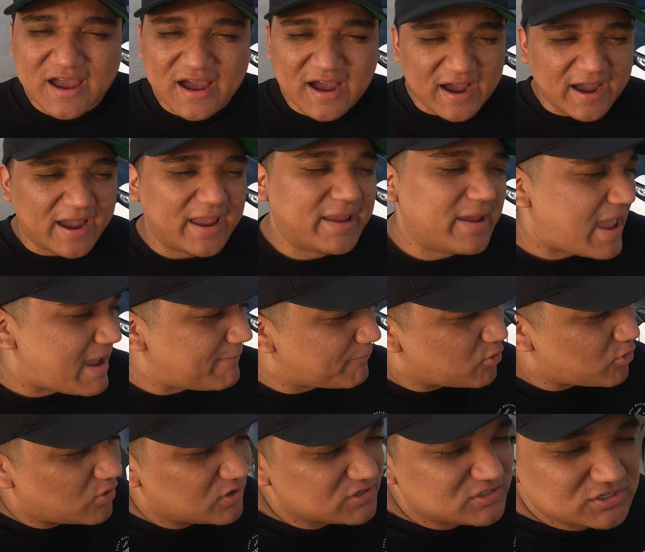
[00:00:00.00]
I am
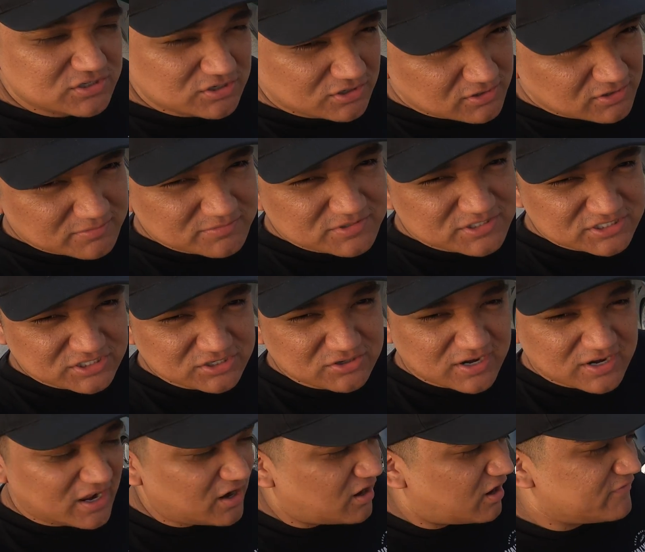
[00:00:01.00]
going to do them
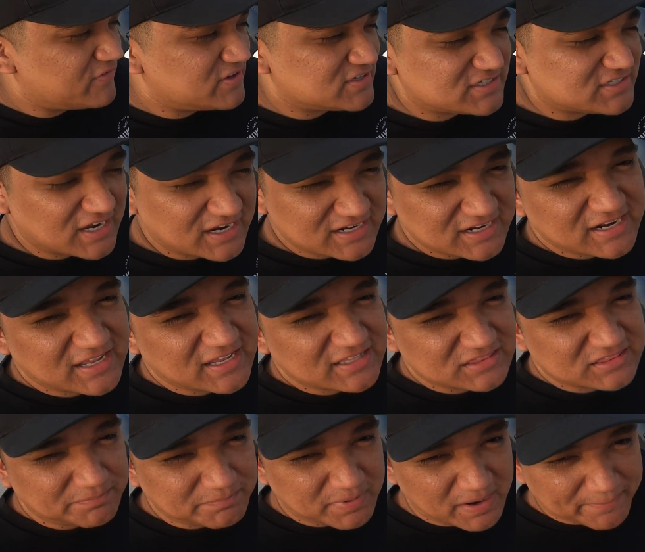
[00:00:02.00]
soon, and obviously I need to
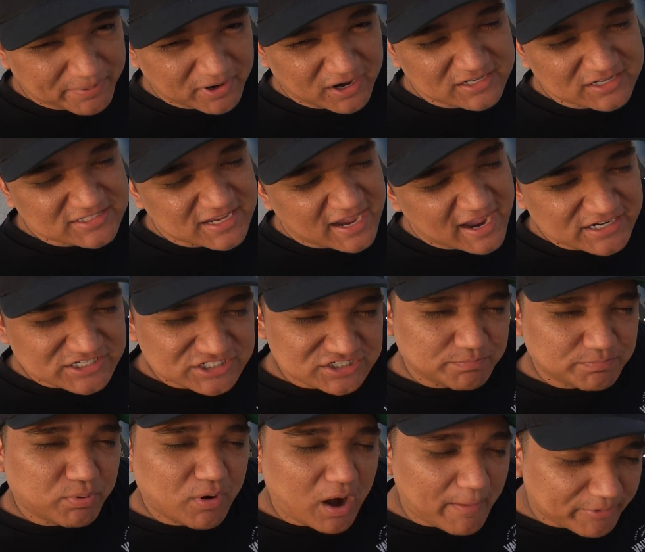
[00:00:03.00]
get the bumper attached
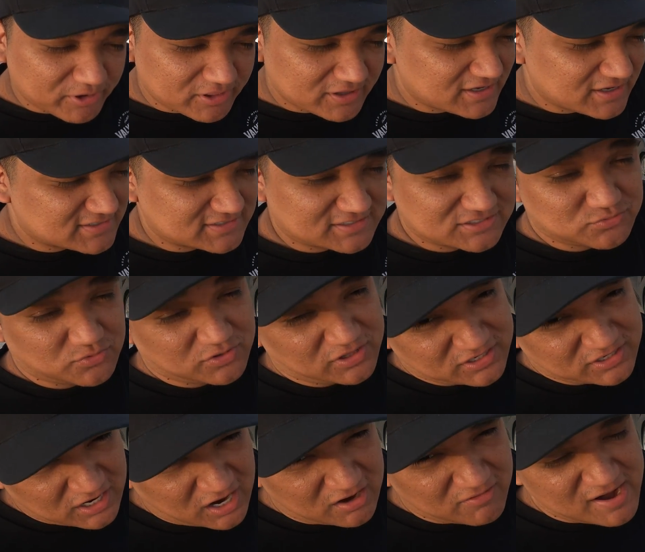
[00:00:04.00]
properly because it's
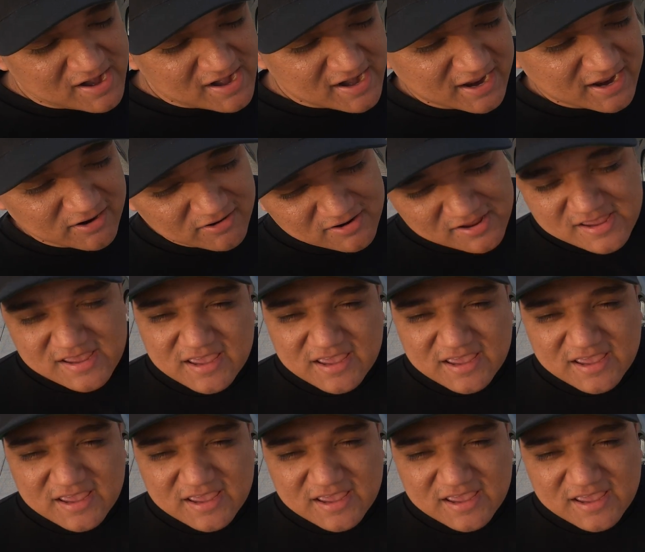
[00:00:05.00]
really not right now,